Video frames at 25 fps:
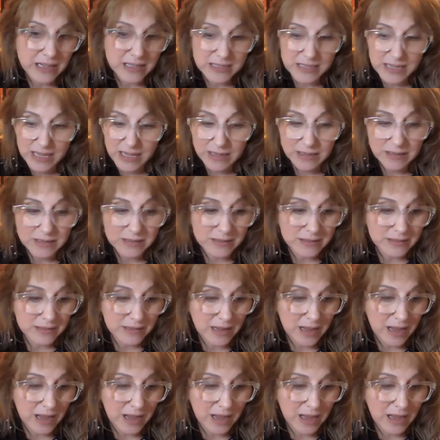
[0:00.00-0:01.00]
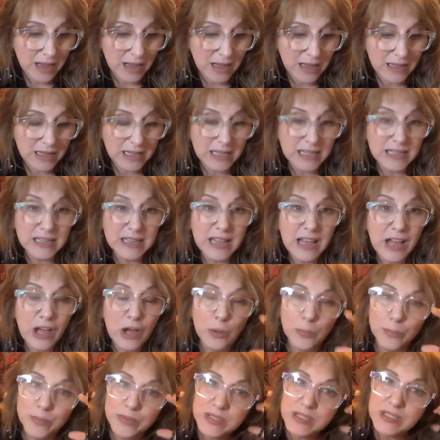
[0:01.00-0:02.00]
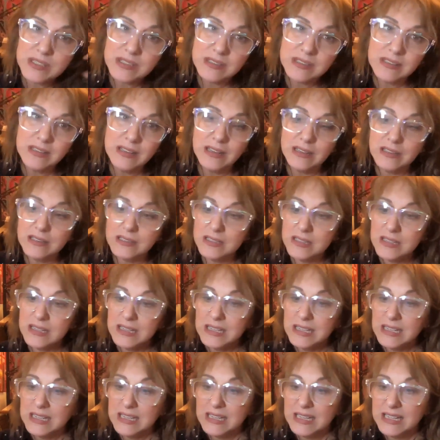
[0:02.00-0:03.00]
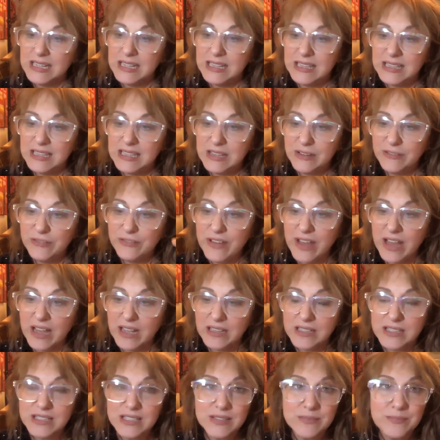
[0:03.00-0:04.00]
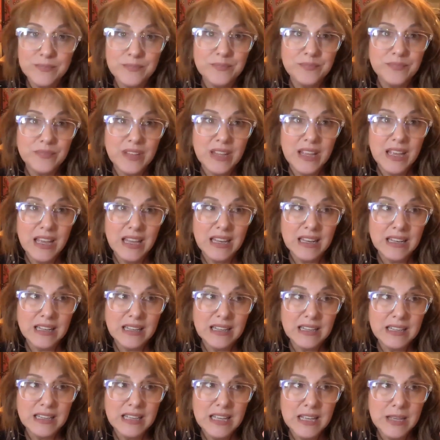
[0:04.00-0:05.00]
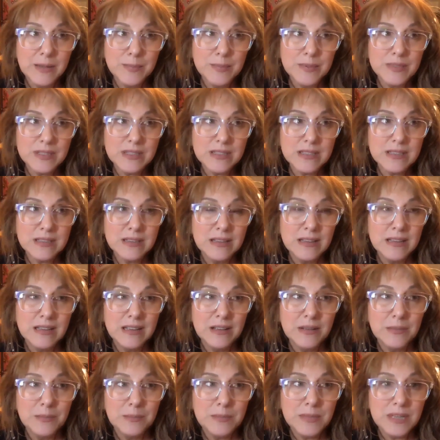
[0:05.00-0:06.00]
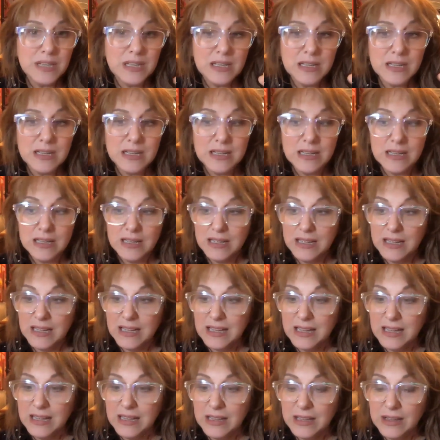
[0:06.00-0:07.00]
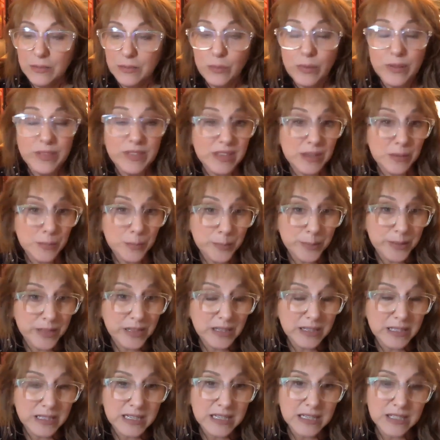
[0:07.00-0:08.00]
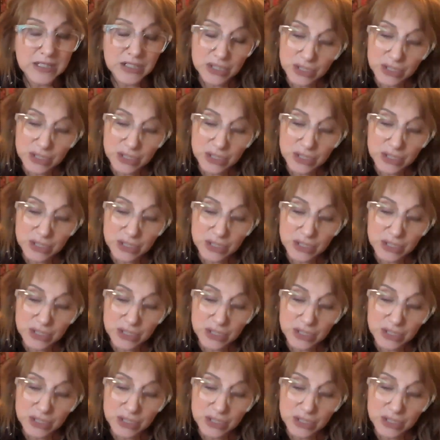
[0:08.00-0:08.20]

I said, it helps it, the effects. It keeps me with the ability